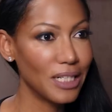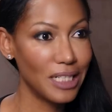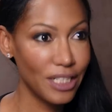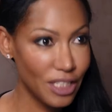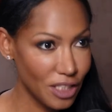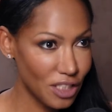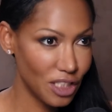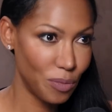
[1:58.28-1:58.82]

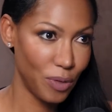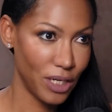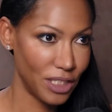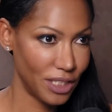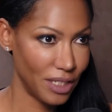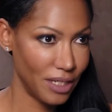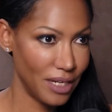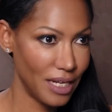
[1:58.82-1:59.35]
Clinical
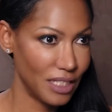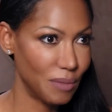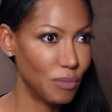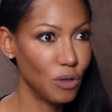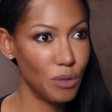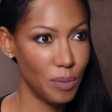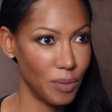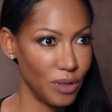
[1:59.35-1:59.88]
depression, as
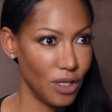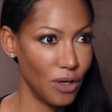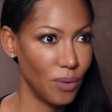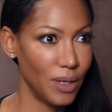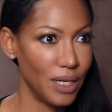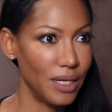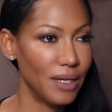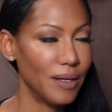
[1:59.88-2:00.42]
most people know
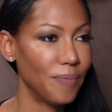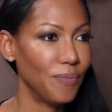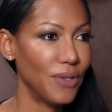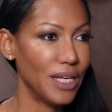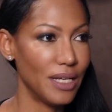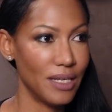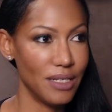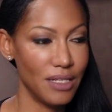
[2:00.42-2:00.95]
it,
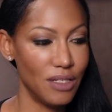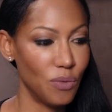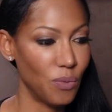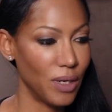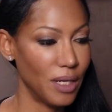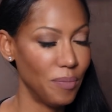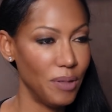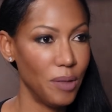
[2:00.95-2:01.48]
is
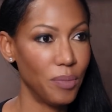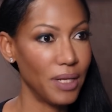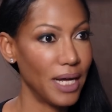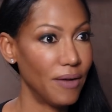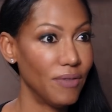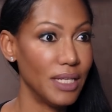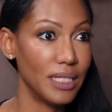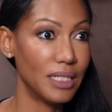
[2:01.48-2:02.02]
when people
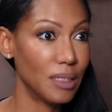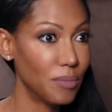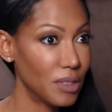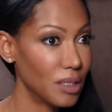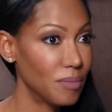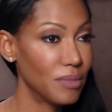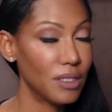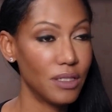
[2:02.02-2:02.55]
have these
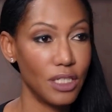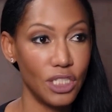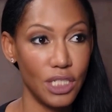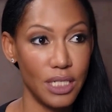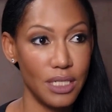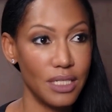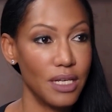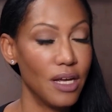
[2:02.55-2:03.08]
symptoms such
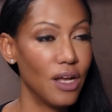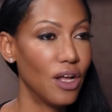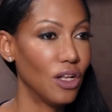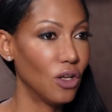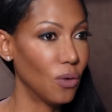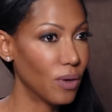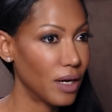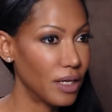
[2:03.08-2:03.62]
as
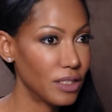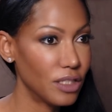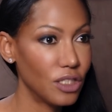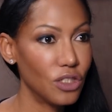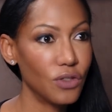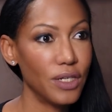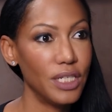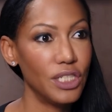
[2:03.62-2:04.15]
low
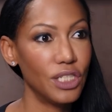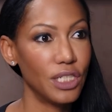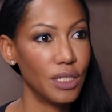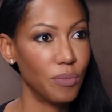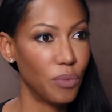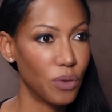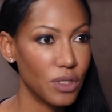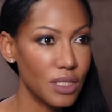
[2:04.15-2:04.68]

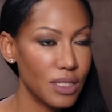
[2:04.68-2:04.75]
concentration, poor